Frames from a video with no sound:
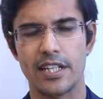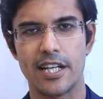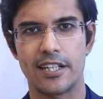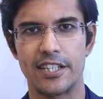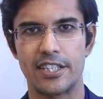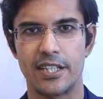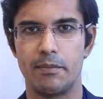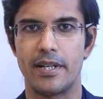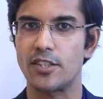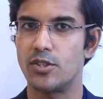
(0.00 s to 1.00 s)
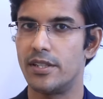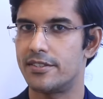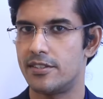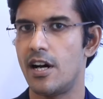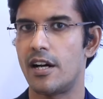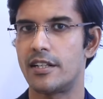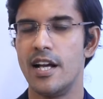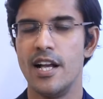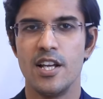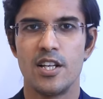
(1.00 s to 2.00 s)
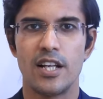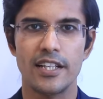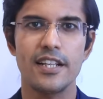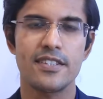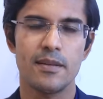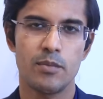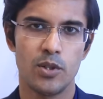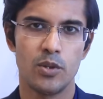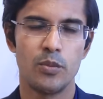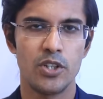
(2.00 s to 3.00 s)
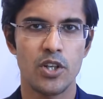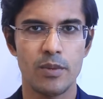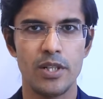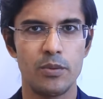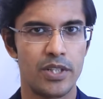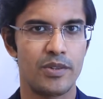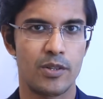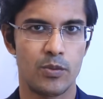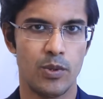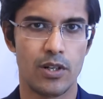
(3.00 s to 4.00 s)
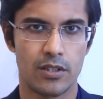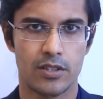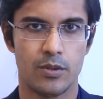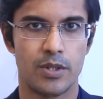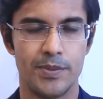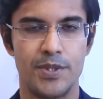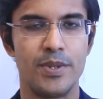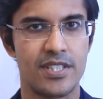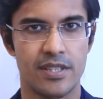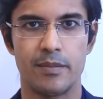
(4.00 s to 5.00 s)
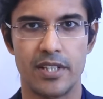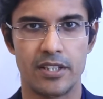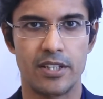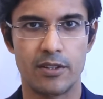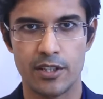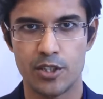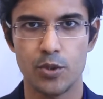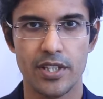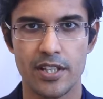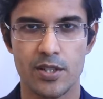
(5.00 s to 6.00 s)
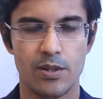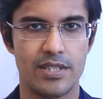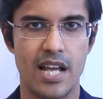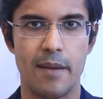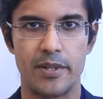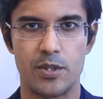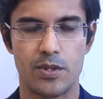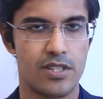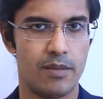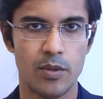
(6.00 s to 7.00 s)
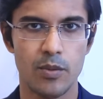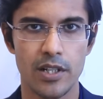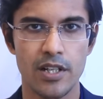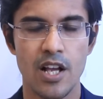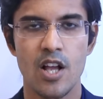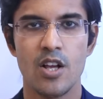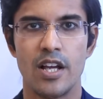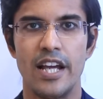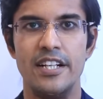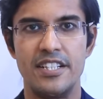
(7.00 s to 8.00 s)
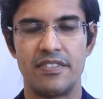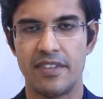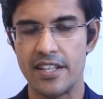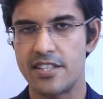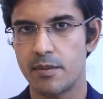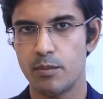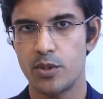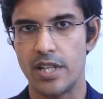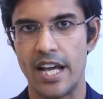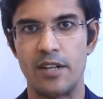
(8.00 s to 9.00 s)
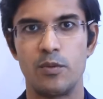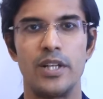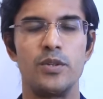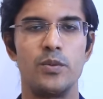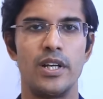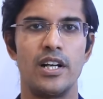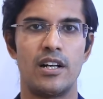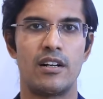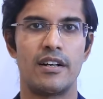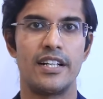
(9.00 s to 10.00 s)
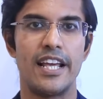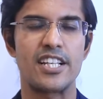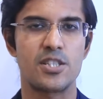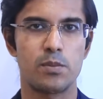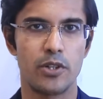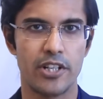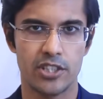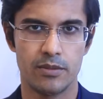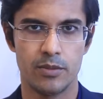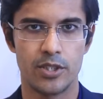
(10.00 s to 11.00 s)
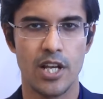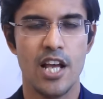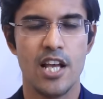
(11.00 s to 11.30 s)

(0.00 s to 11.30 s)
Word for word: like a cliche, but actually it's not. Like an example, we normally when you are at work or we're doing something, there are the two things always happen to us. Number one, in defensive mood, and when we are in exploration mood.